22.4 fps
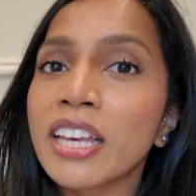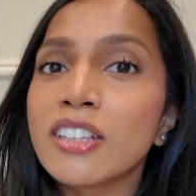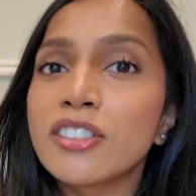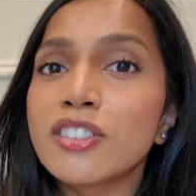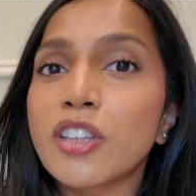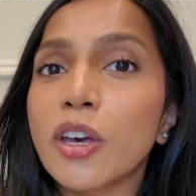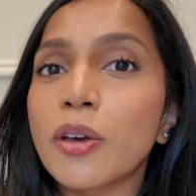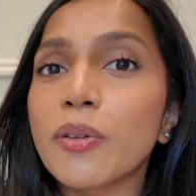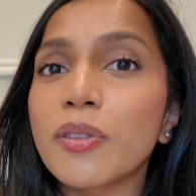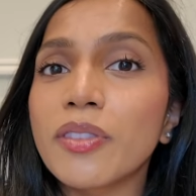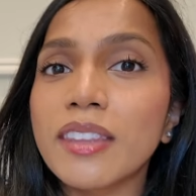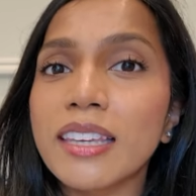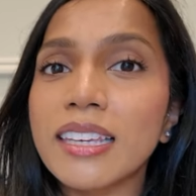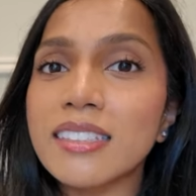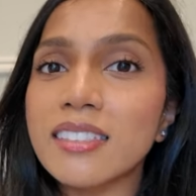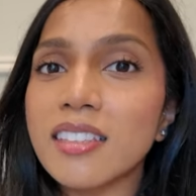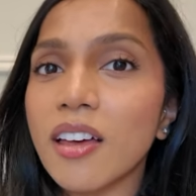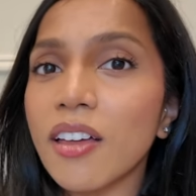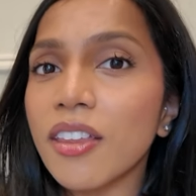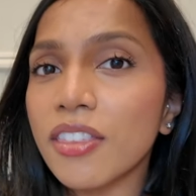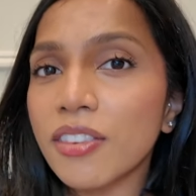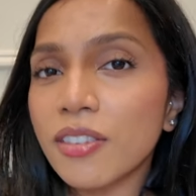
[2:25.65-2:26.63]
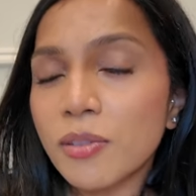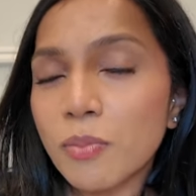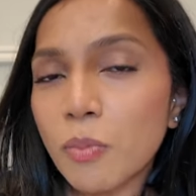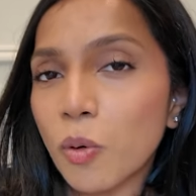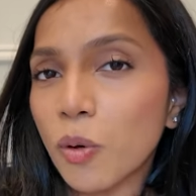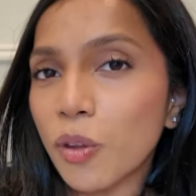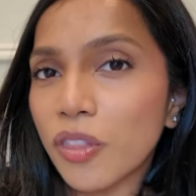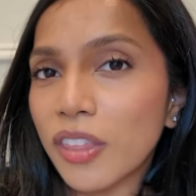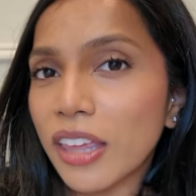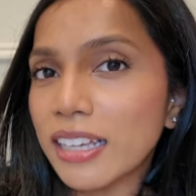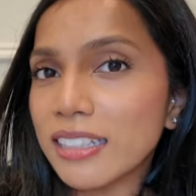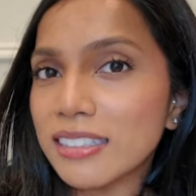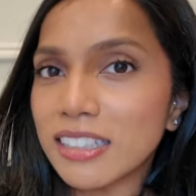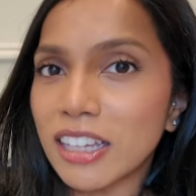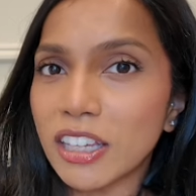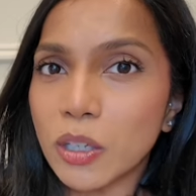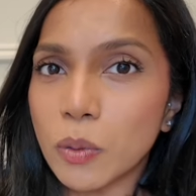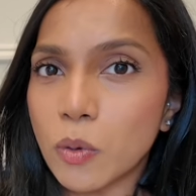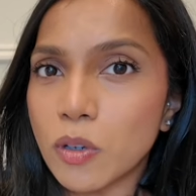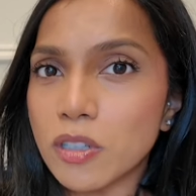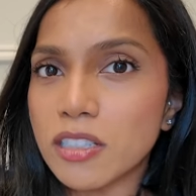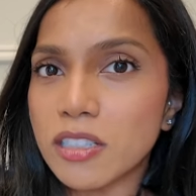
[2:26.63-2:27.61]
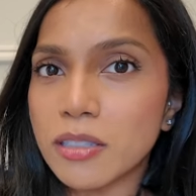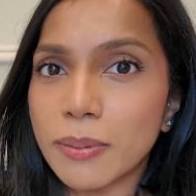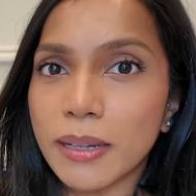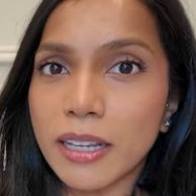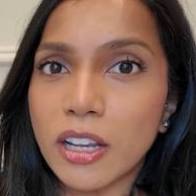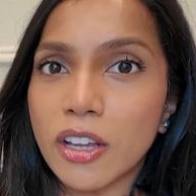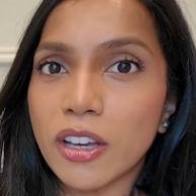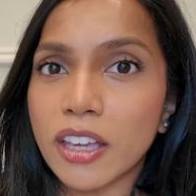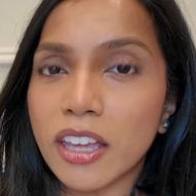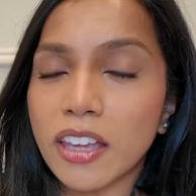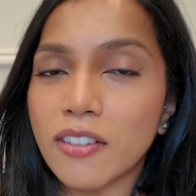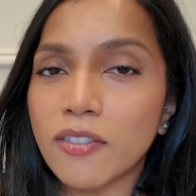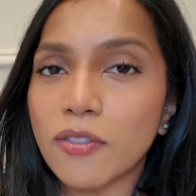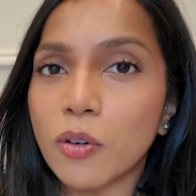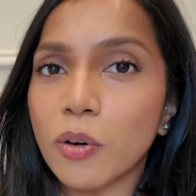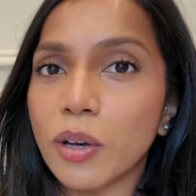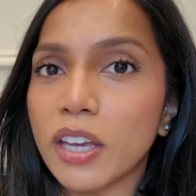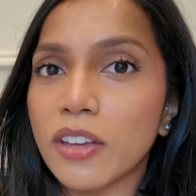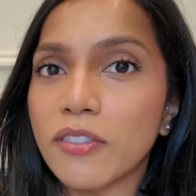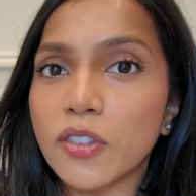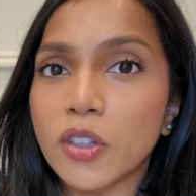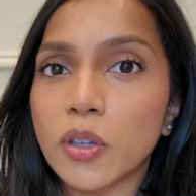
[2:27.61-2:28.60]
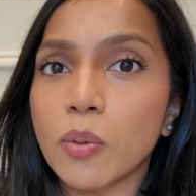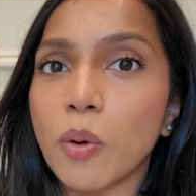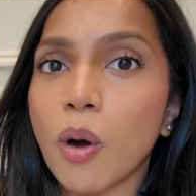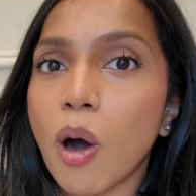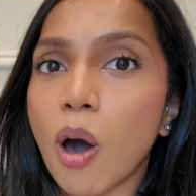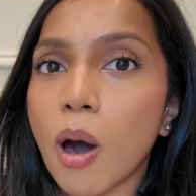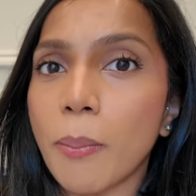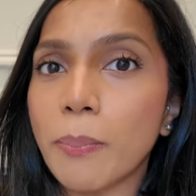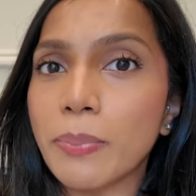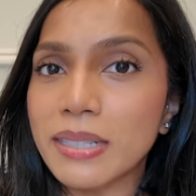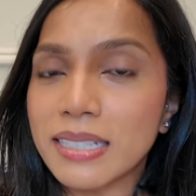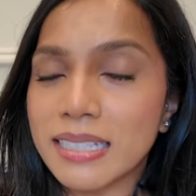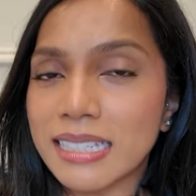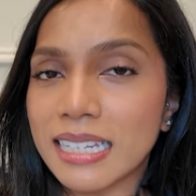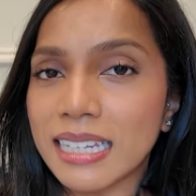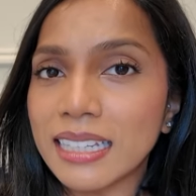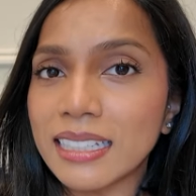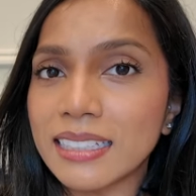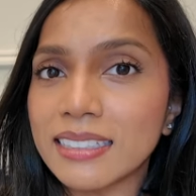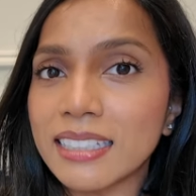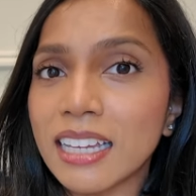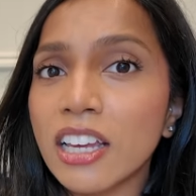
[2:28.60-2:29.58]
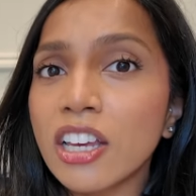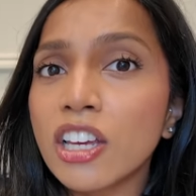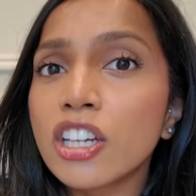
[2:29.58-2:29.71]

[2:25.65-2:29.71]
So these are small things that you want to be looking for if you are petite.